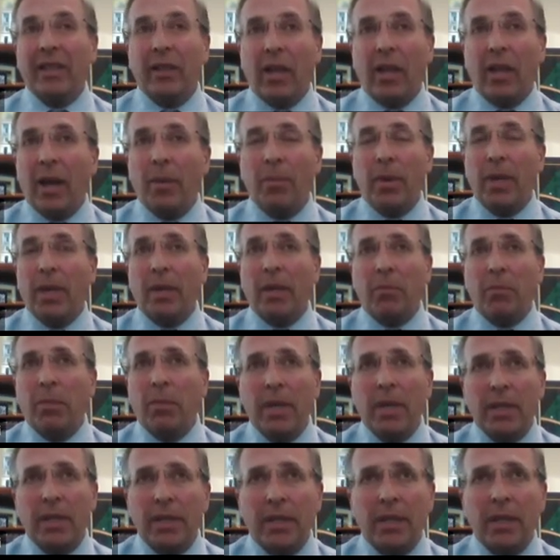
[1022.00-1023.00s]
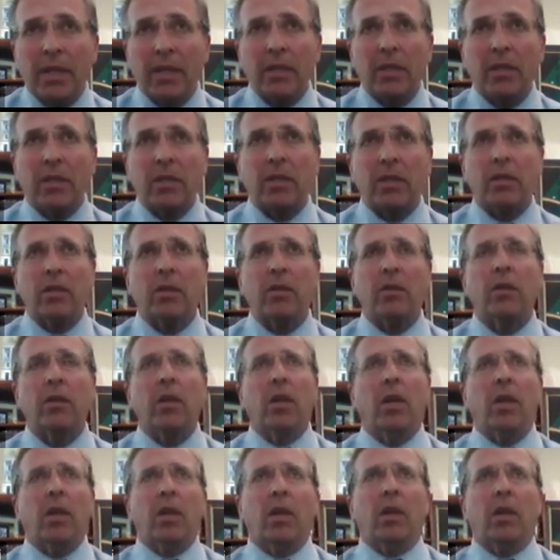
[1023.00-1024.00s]
a lobbying business,
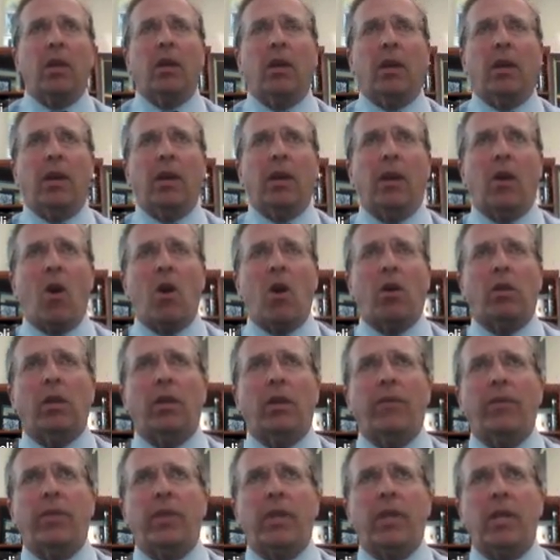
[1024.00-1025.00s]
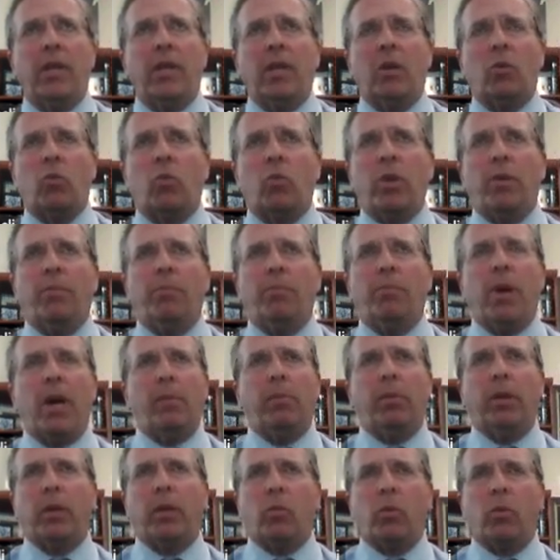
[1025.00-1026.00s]
uh, all of the re-
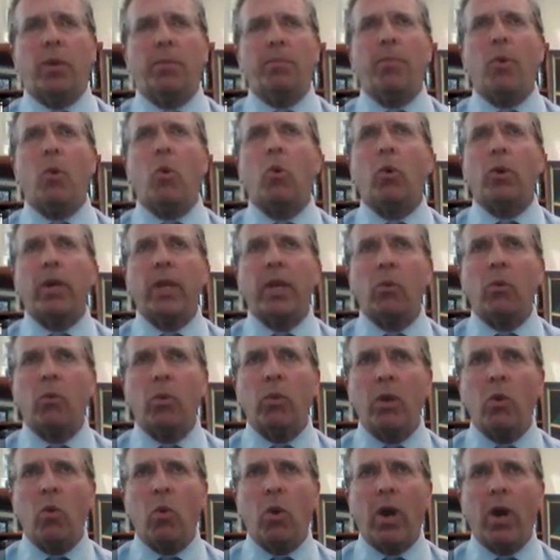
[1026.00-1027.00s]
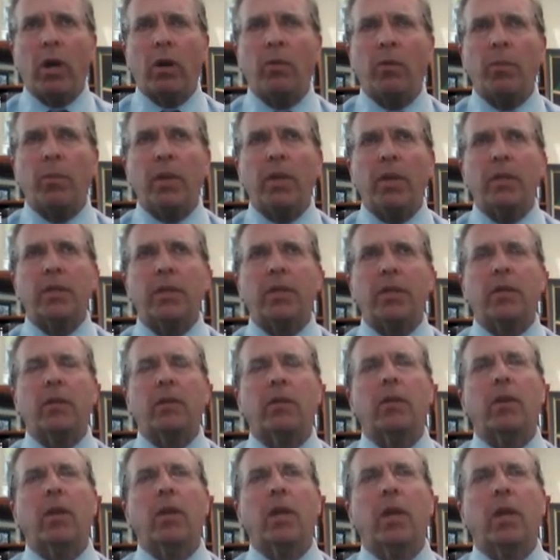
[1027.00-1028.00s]
public reporting requirements
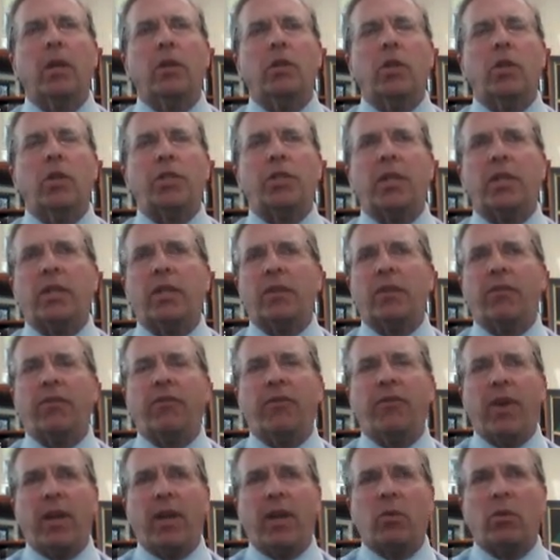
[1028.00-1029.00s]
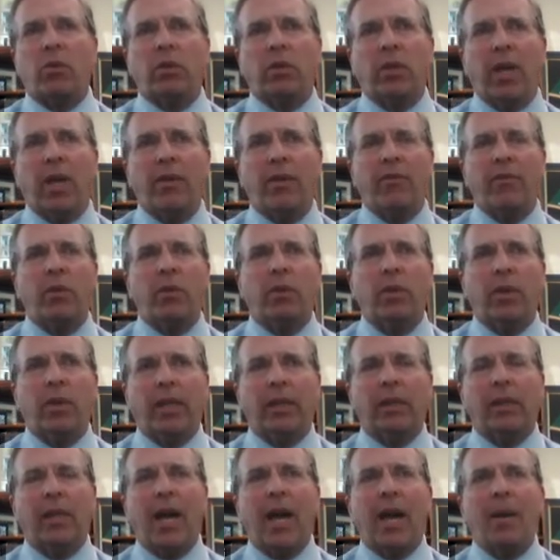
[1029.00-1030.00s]
just at the federal level,
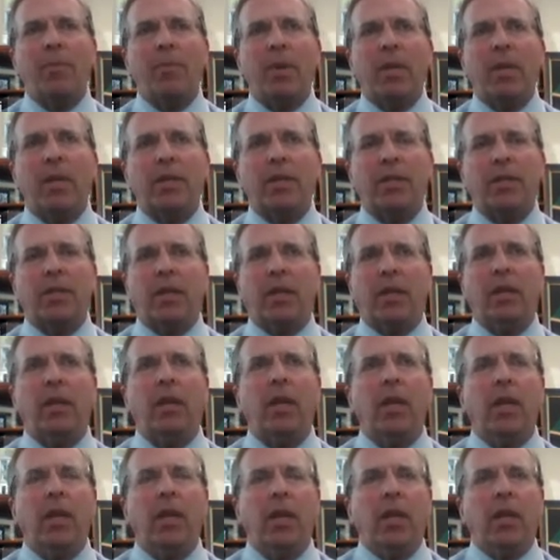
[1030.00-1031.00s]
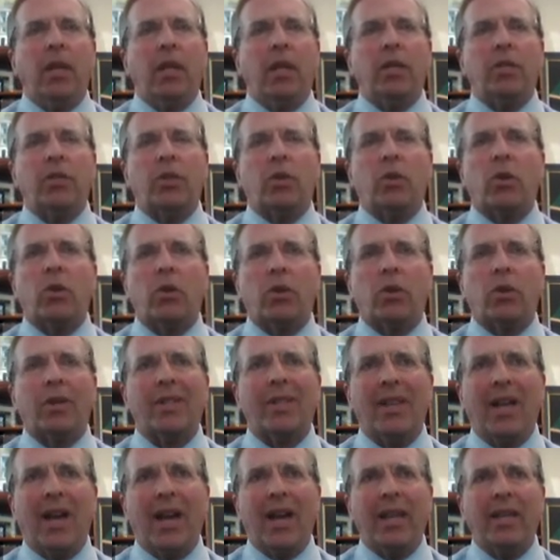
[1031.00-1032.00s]
a lobbyist and his or her
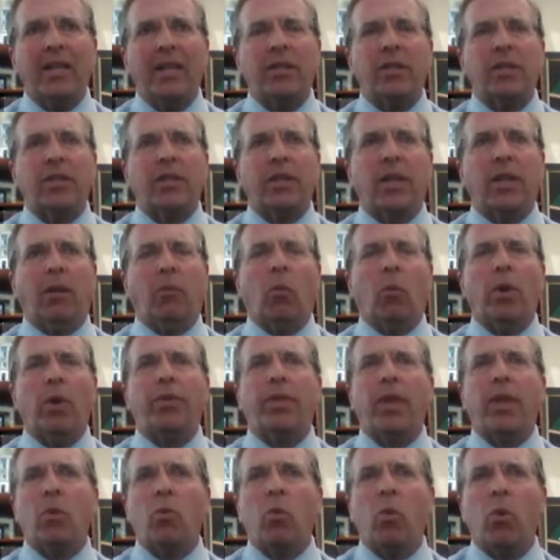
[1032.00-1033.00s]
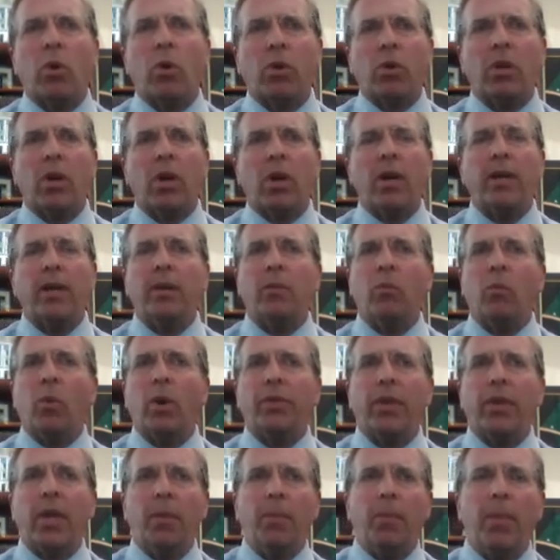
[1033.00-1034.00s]
clients and what they work on and
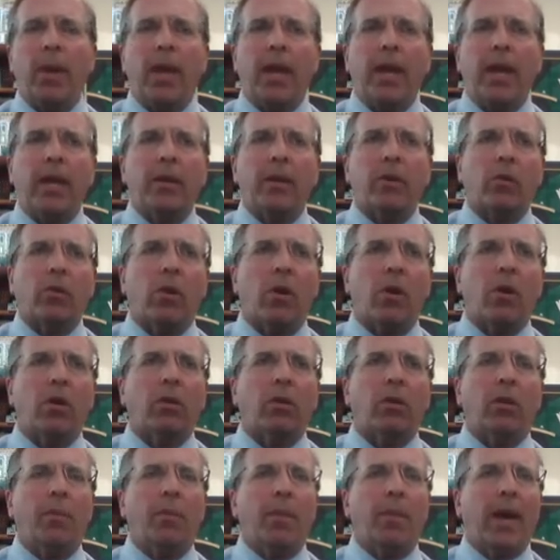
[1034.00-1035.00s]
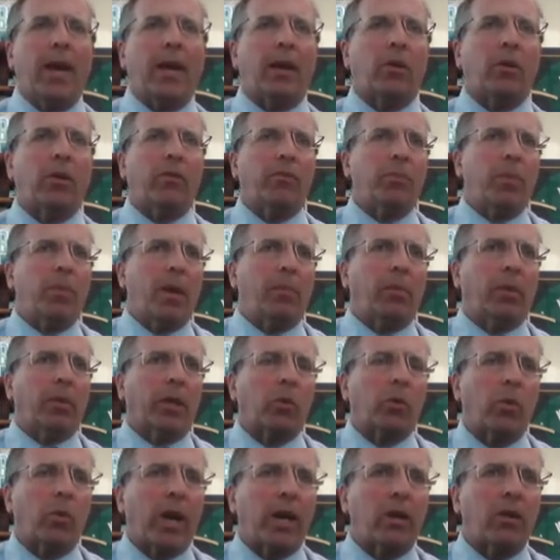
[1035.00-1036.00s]
what they paid are all a matter of
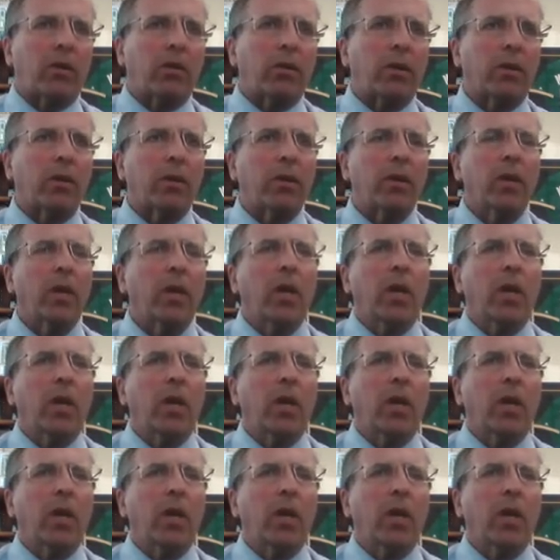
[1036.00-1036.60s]
public record.